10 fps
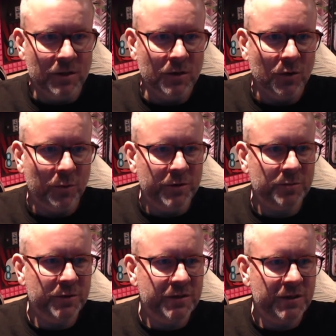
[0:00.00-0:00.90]

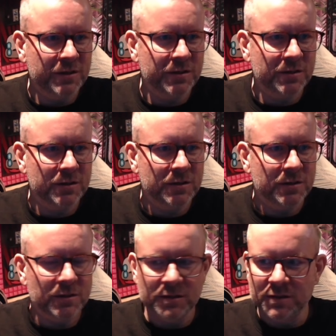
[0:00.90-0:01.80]
Object position
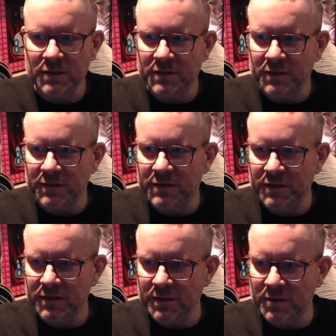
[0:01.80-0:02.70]
doesn't
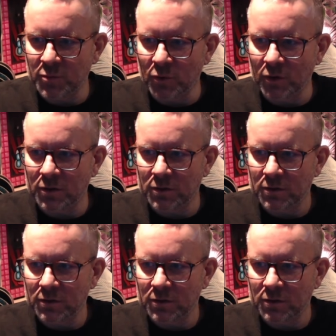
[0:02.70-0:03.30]
exist anymore.